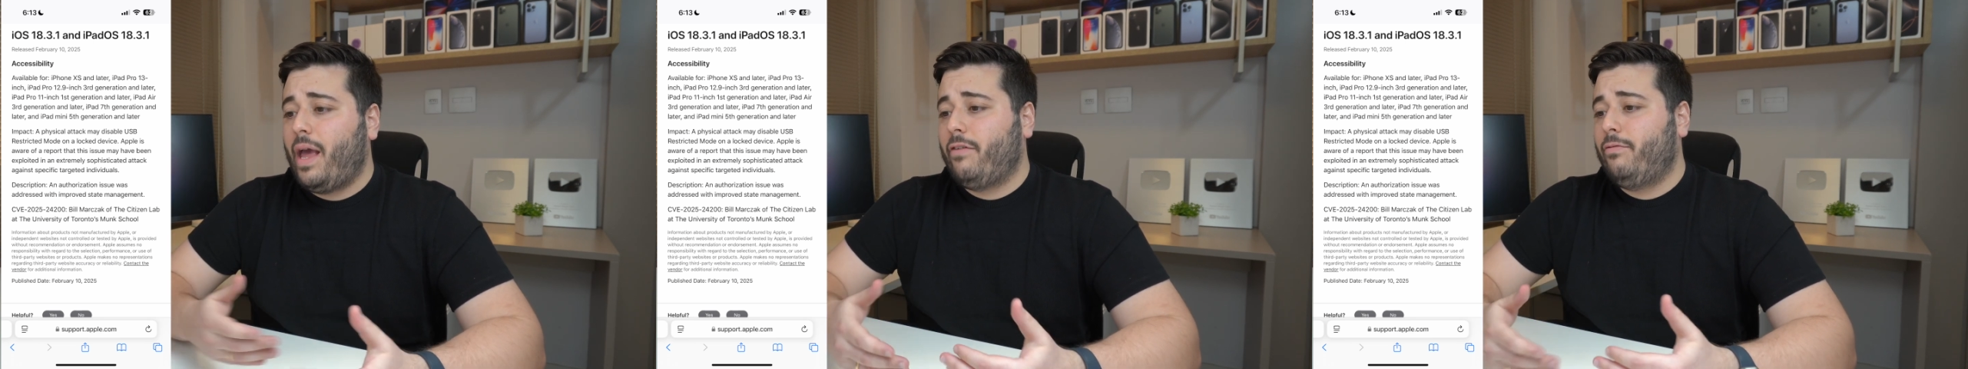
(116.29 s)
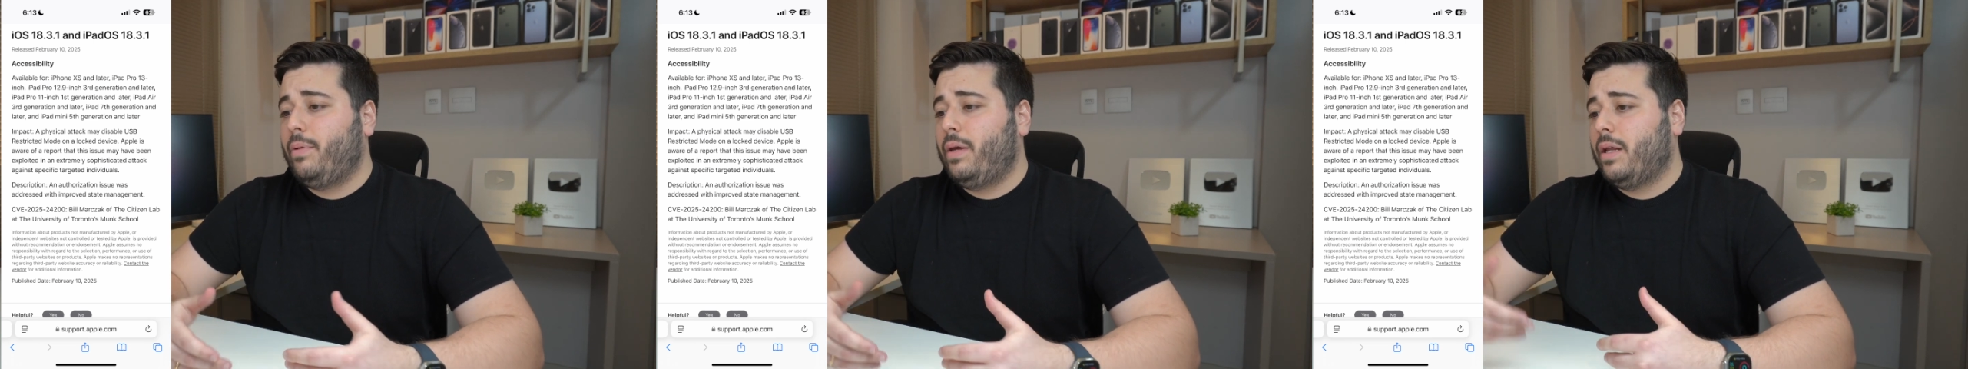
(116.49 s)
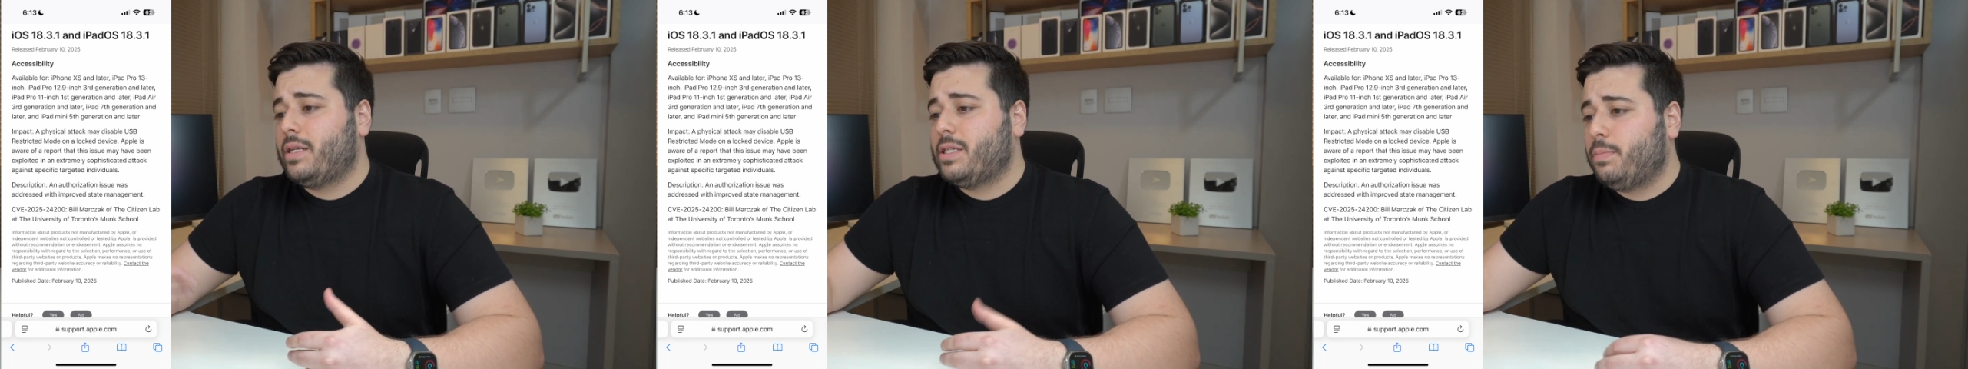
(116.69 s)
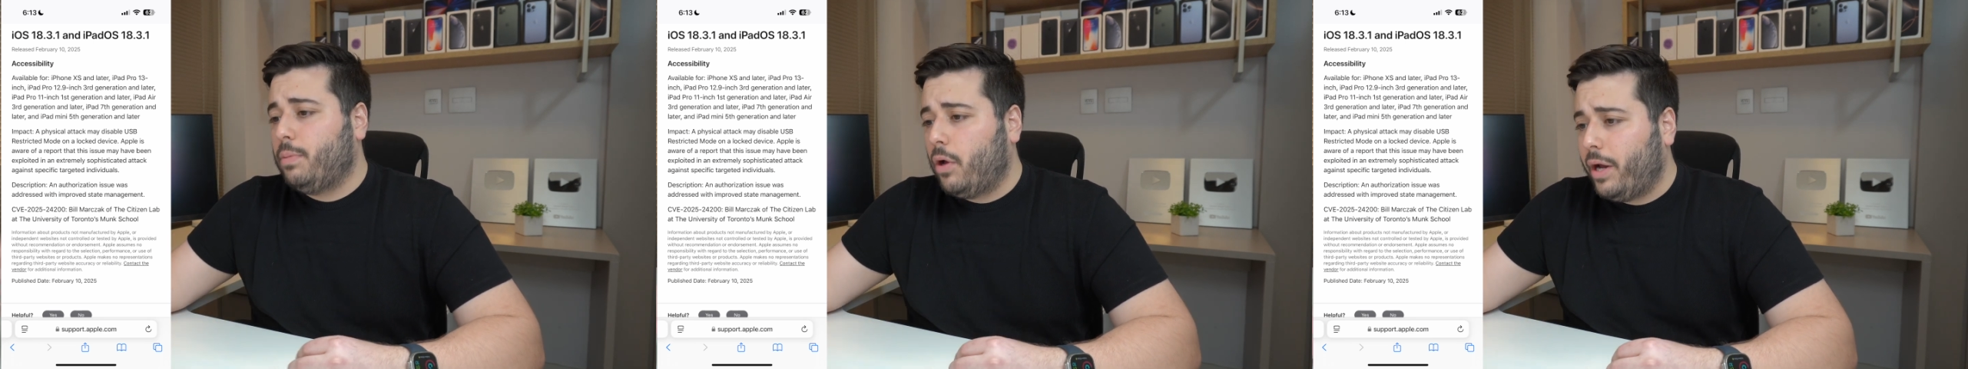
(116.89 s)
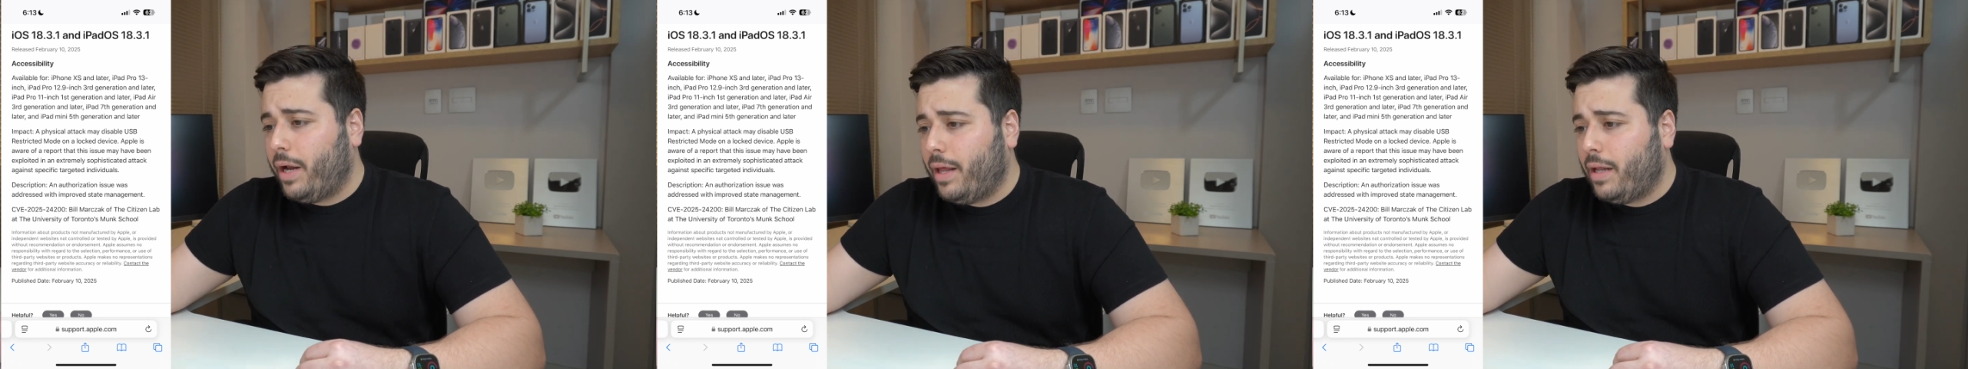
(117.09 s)
have been
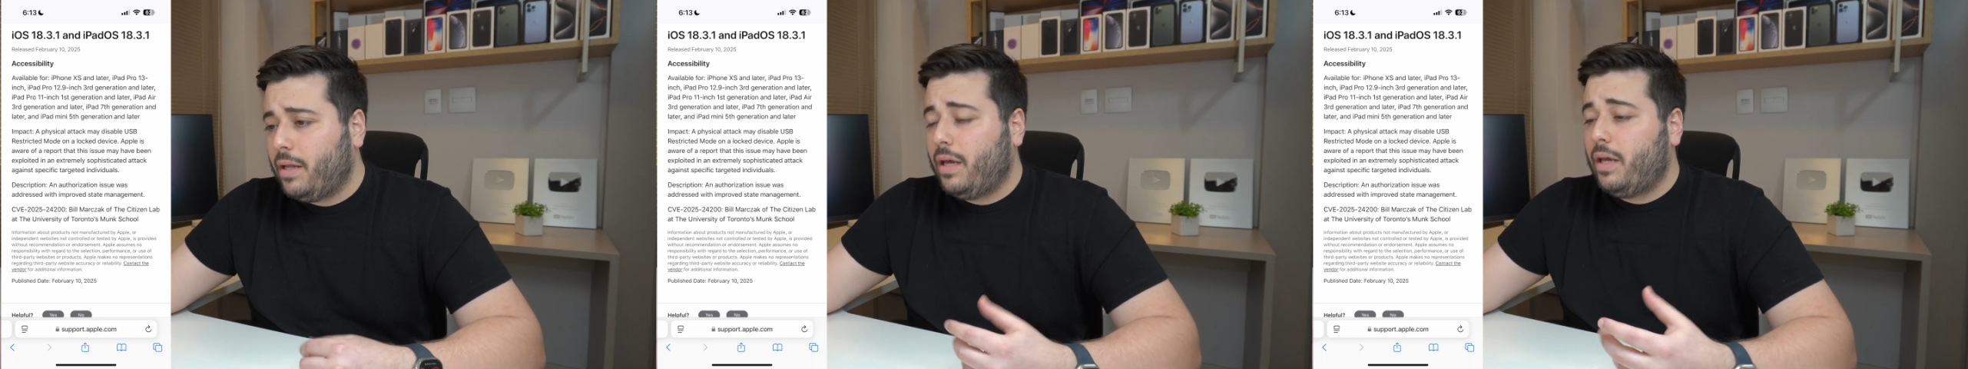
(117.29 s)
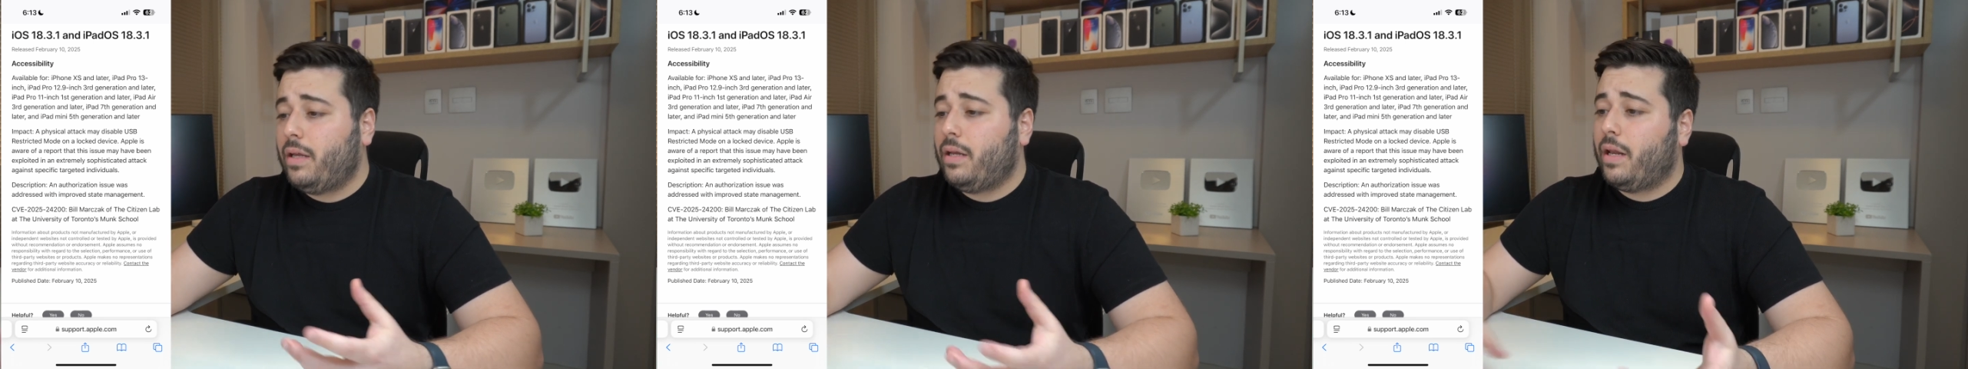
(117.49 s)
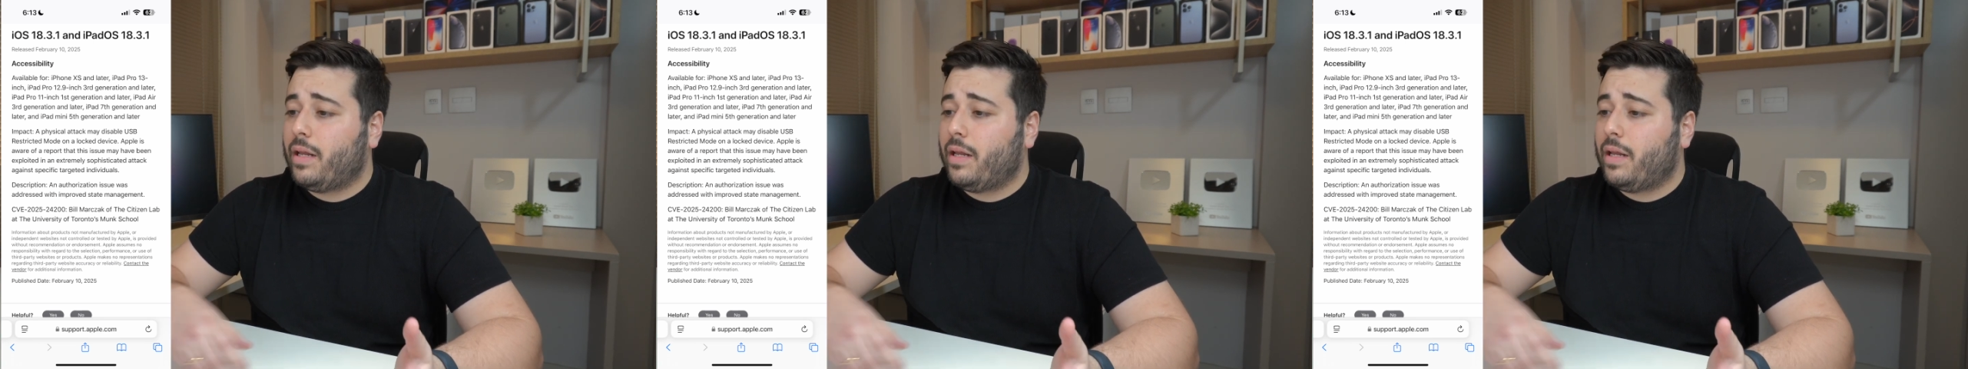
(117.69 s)
exploited in